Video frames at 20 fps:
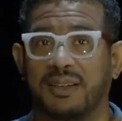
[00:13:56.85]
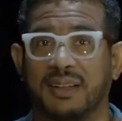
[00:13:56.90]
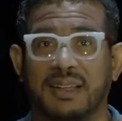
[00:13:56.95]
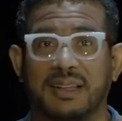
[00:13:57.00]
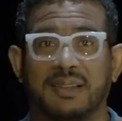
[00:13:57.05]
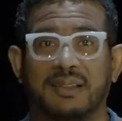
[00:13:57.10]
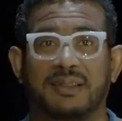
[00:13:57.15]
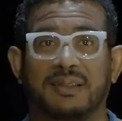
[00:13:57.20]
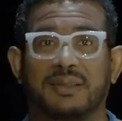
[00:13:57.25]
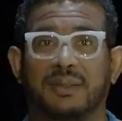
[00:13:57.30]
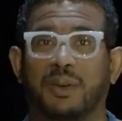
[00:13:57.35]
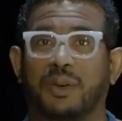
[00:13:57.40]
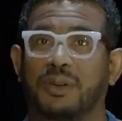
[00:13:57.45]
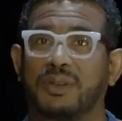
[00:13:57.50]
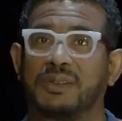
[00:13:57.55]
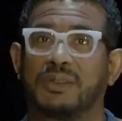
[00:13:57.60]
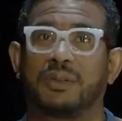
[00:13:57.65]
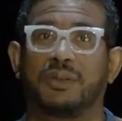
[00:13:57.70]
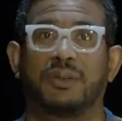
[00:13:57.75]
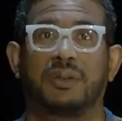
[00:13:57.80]
He's
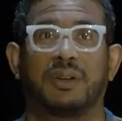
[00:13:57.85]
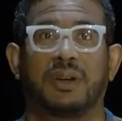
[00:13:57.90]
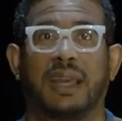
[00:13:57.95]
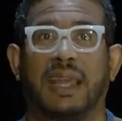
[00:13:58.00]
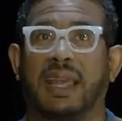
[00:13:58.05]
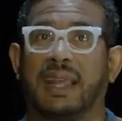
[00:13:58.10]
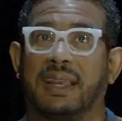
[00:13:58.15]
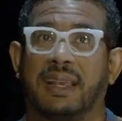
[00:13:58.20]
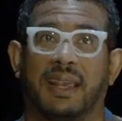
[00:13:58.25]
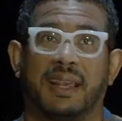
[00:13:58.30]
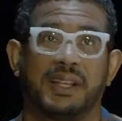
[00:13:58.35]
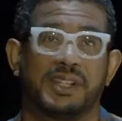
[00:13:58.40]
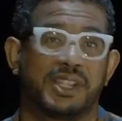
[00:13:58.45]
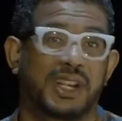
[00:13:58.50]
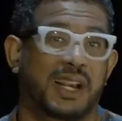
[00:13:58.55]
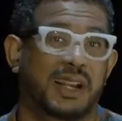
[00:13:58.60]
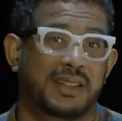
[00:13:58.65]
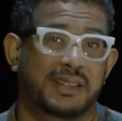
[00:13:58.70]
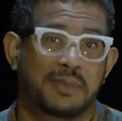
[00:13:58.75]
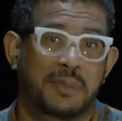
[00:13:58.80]
also an NEA
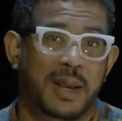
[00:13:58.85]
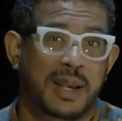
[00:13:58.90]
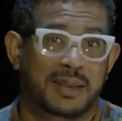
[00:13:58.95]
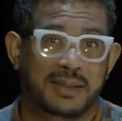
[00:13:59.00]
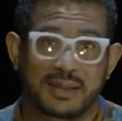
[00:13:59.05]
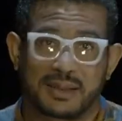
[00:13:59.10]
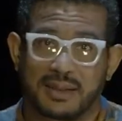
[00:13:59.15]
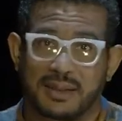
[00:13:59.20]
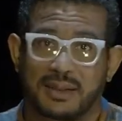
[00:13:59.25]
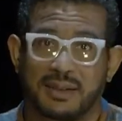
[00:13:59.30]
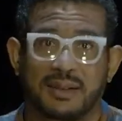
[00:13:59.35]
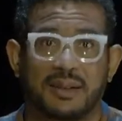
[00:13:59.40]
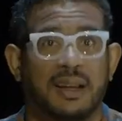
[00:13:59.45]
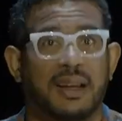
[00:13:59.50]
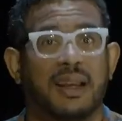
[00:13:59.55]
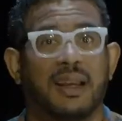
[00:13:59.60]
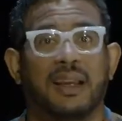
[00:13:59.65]
jazz master.